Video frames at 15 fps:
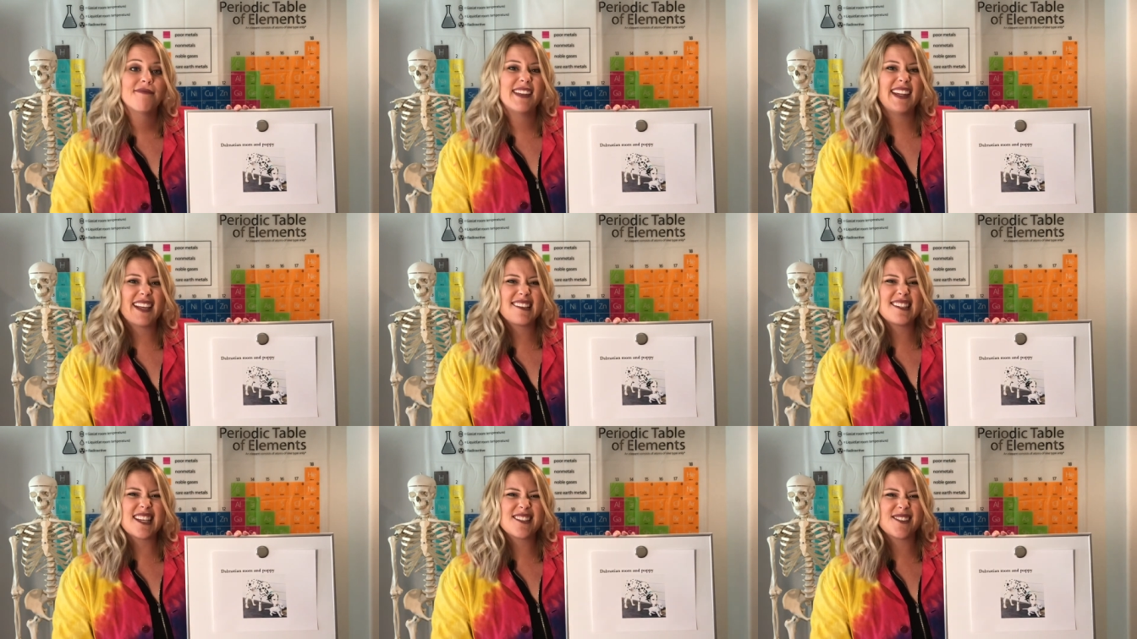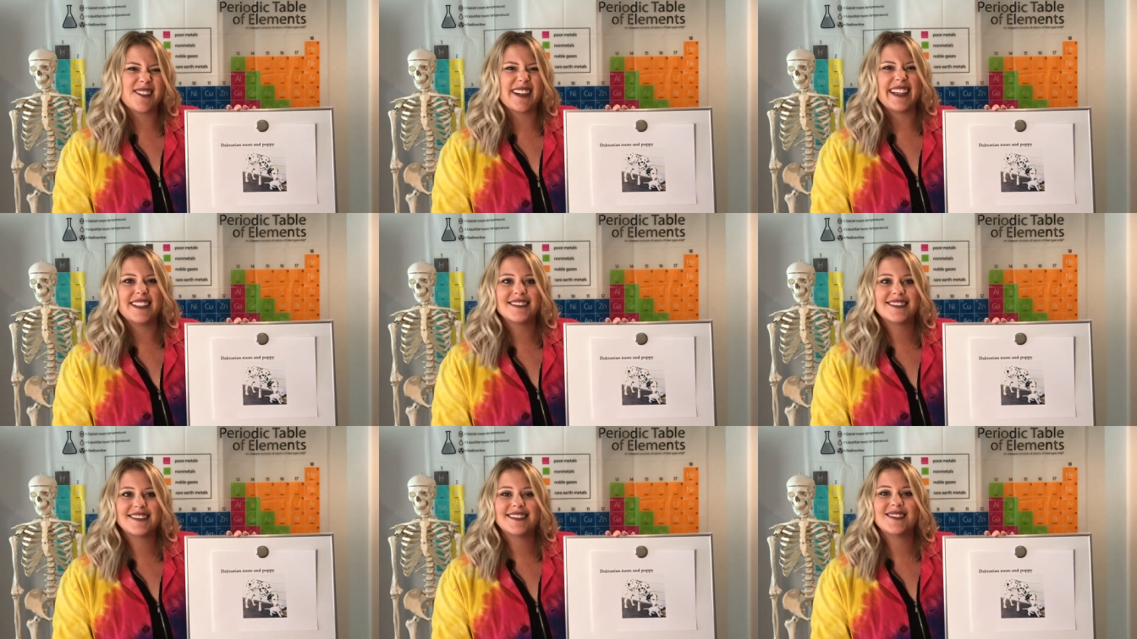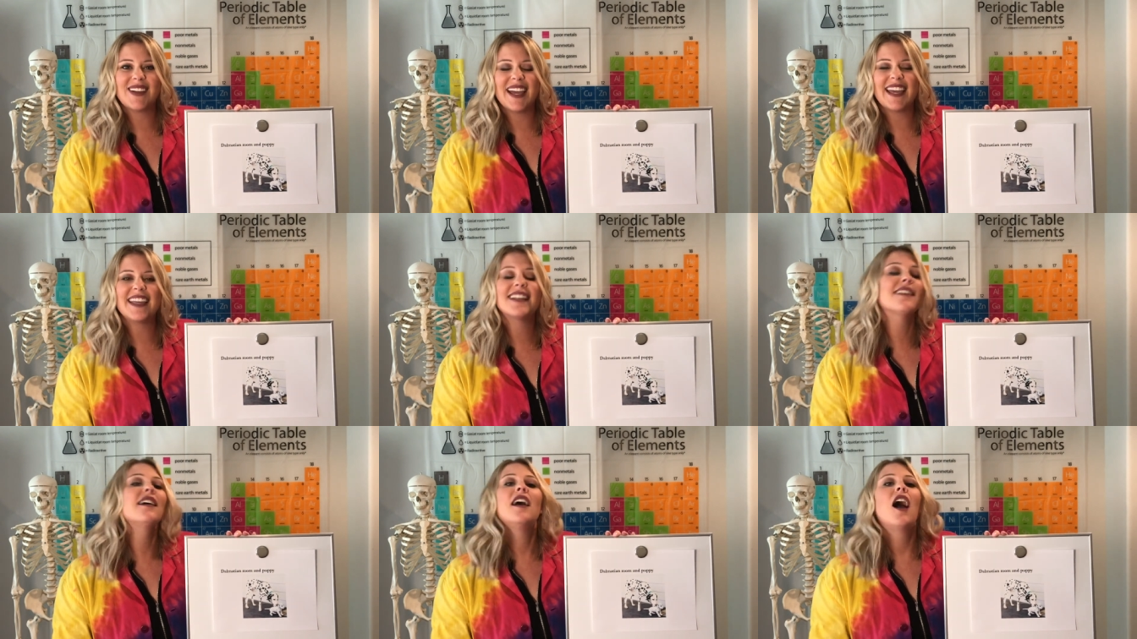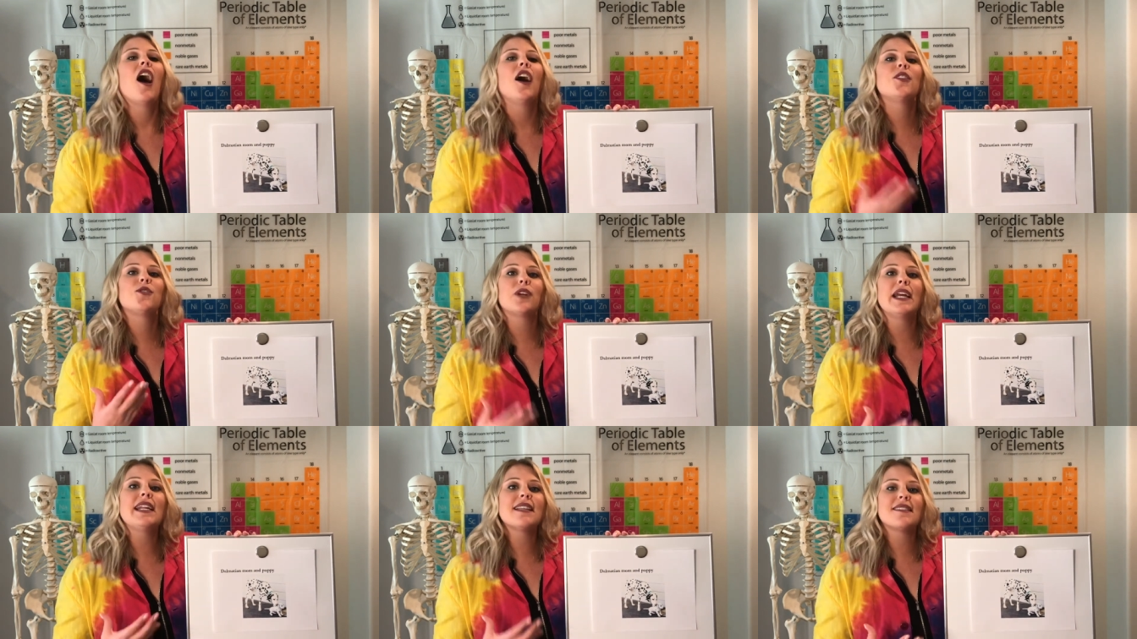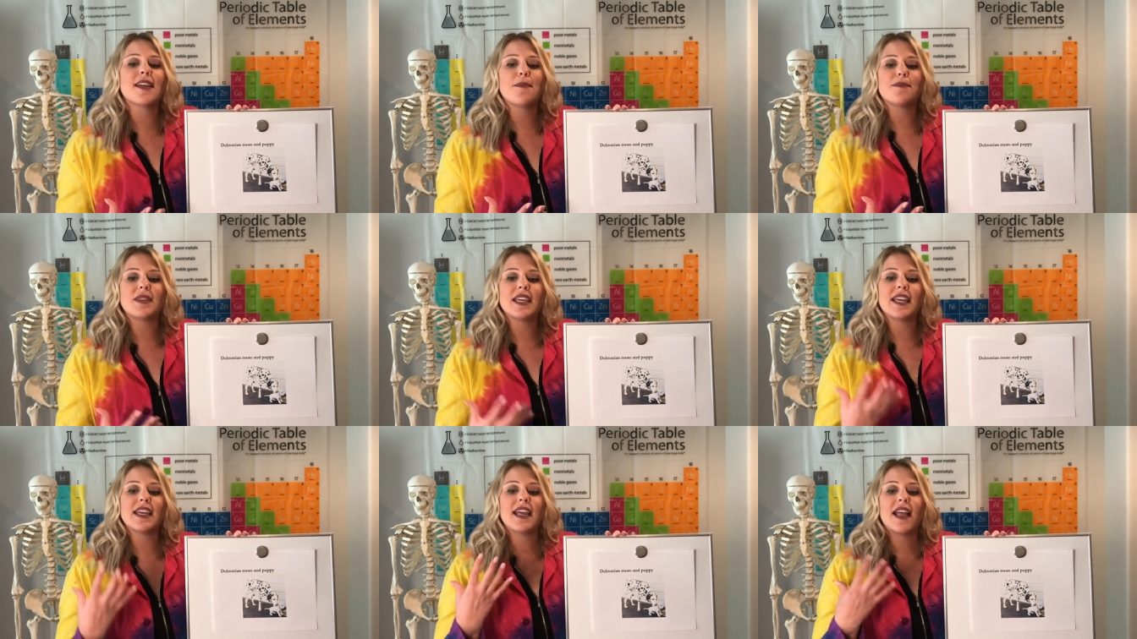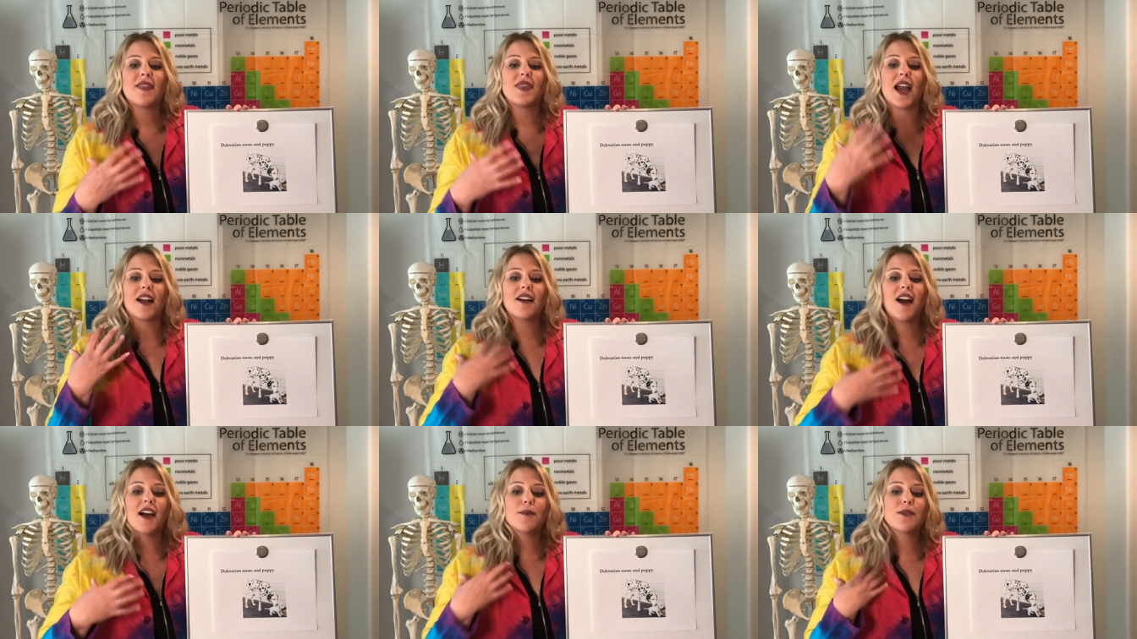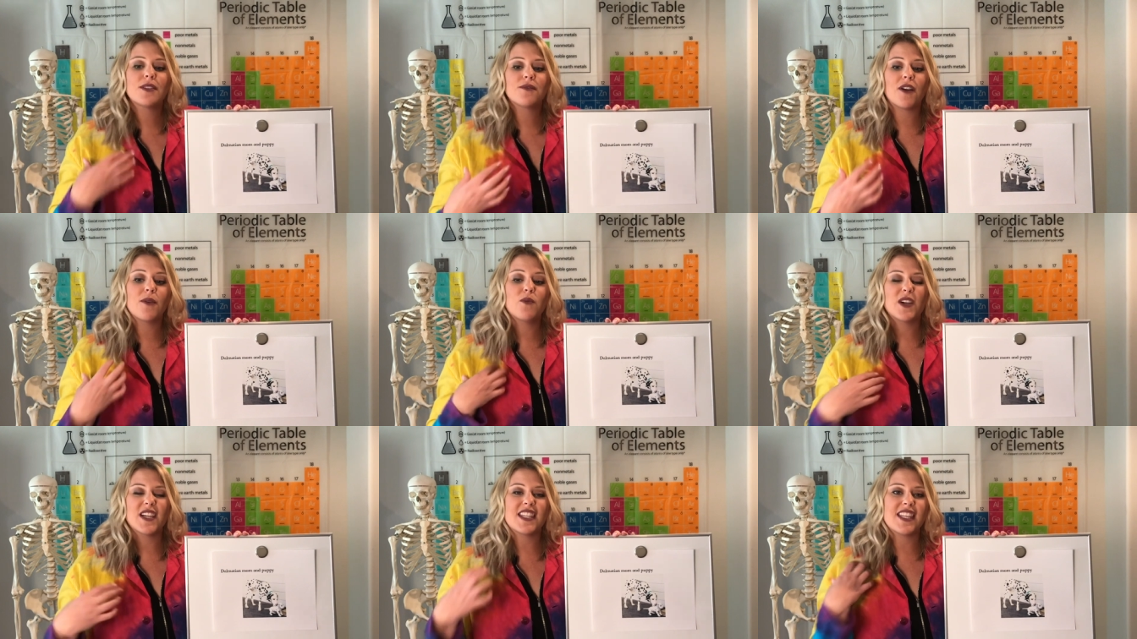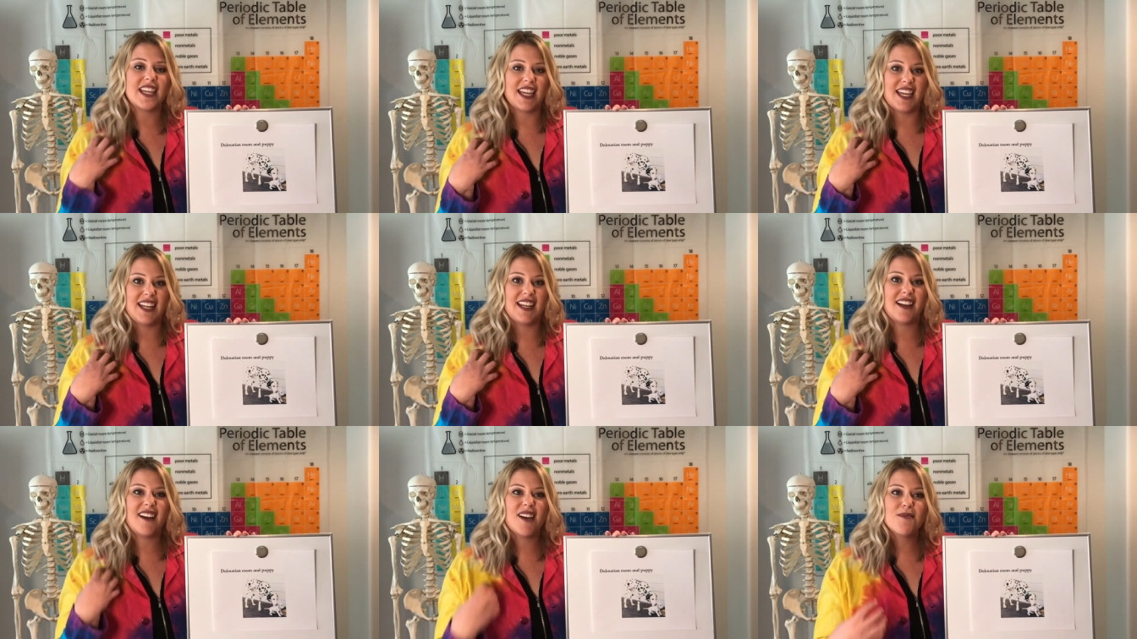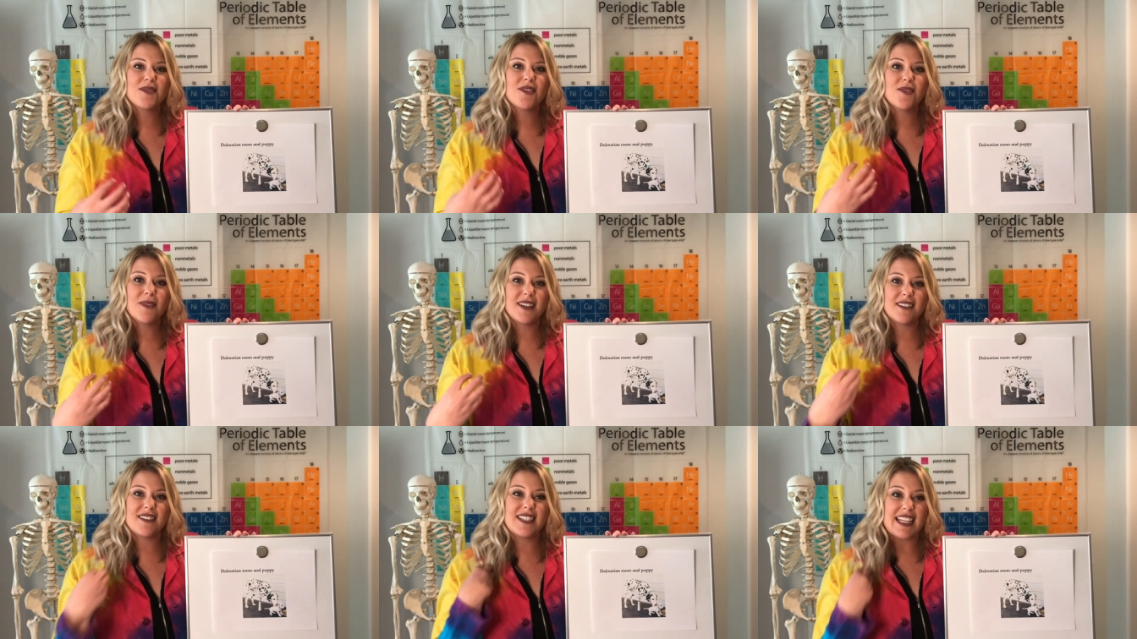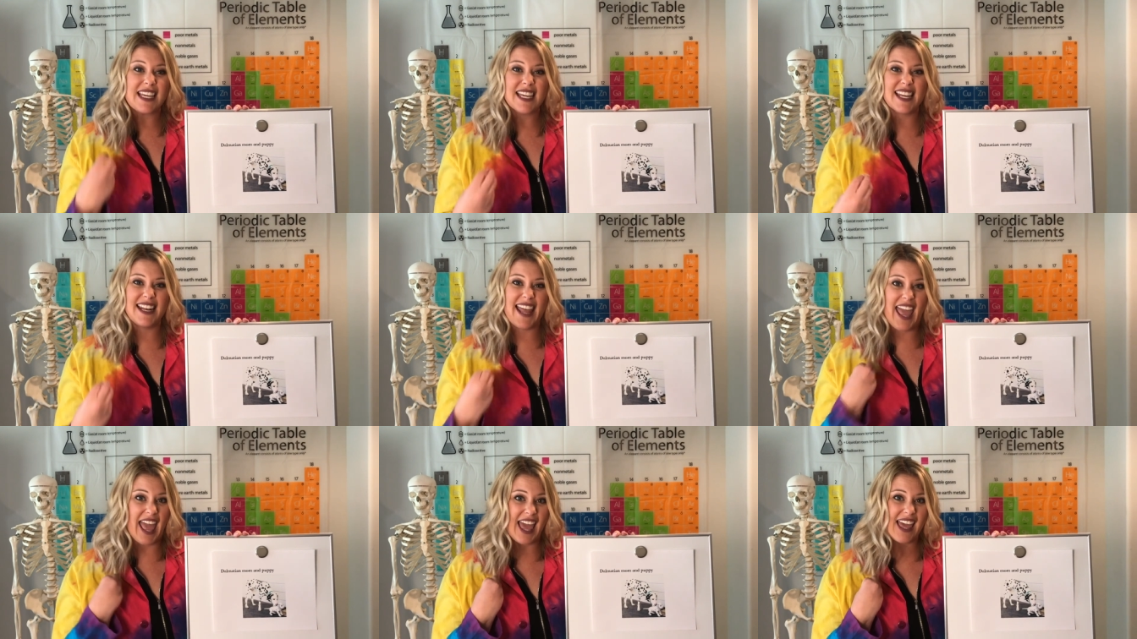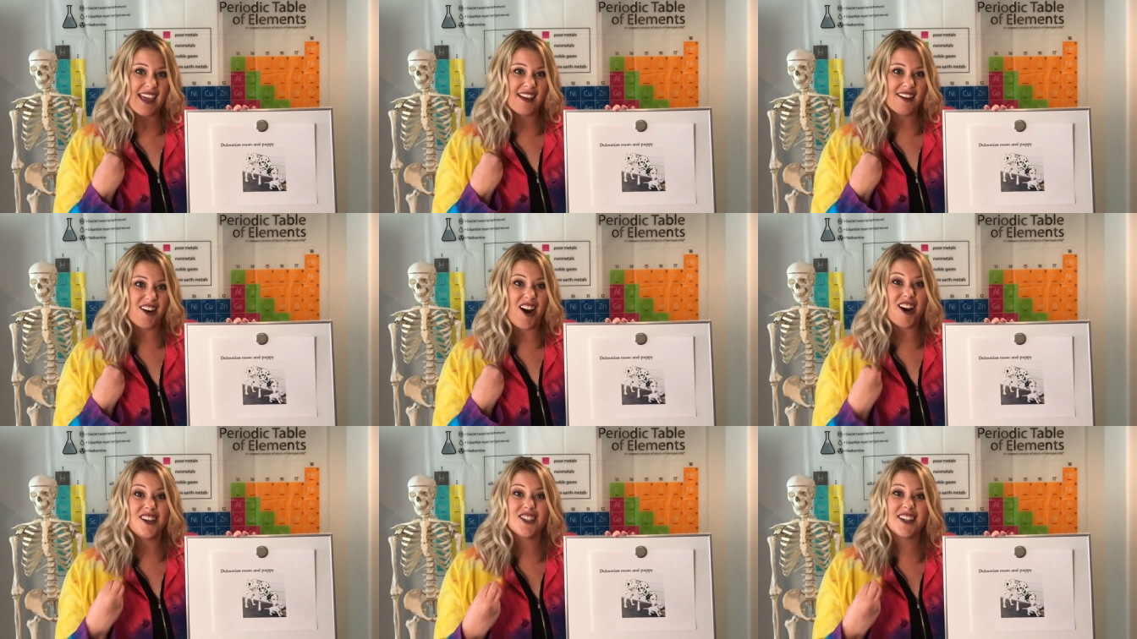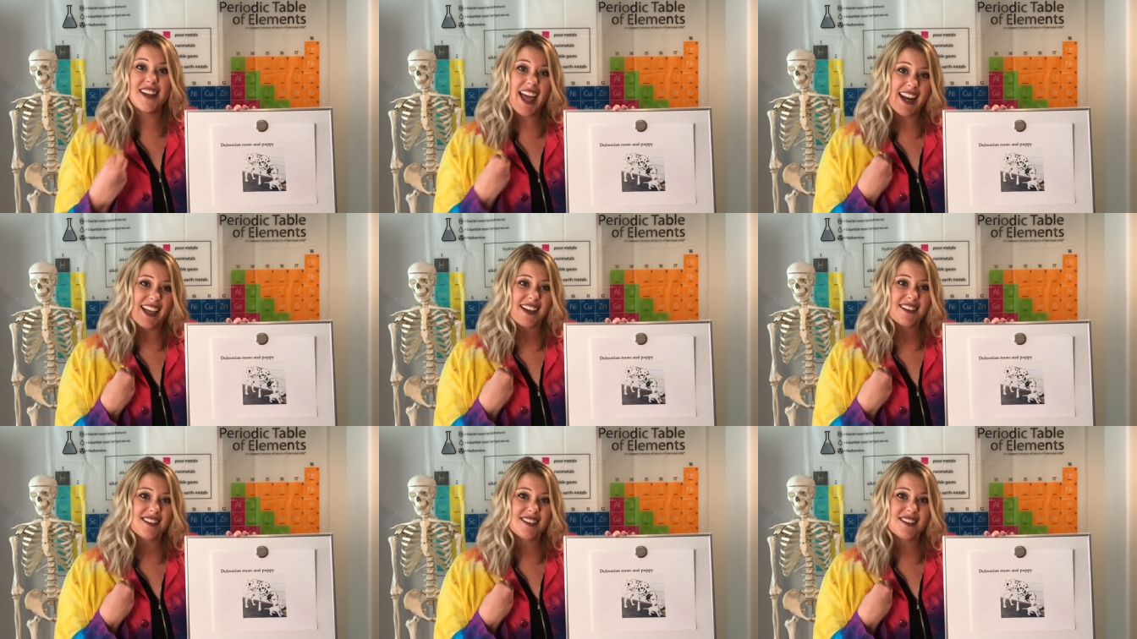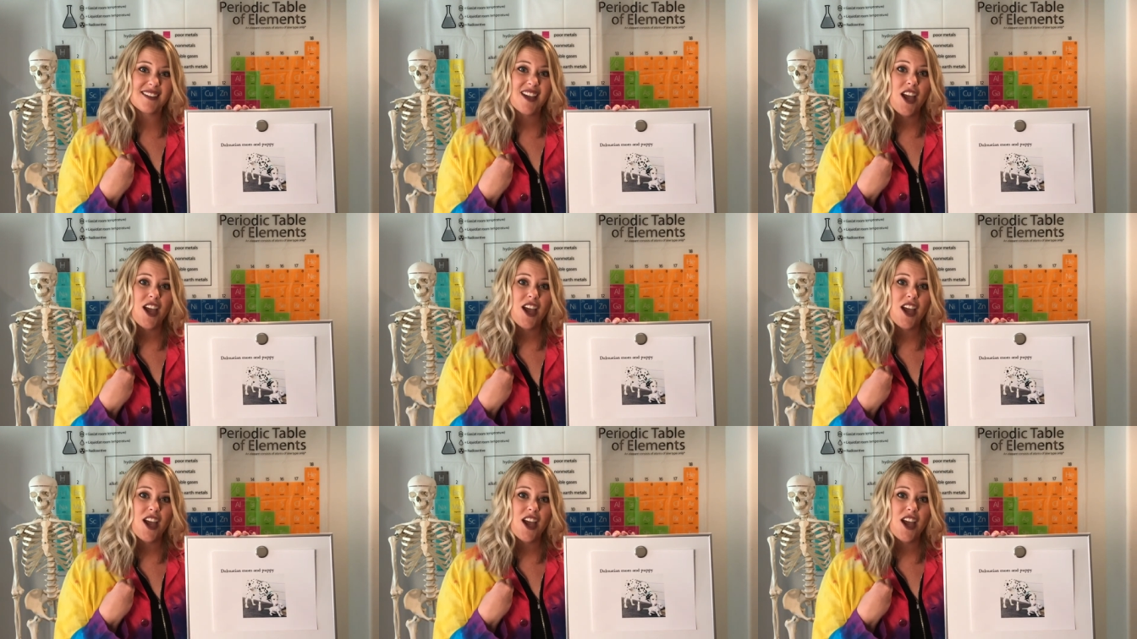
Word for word: an accessory, right? A trait is something that comes from within. It comes from our DNA or our genetics.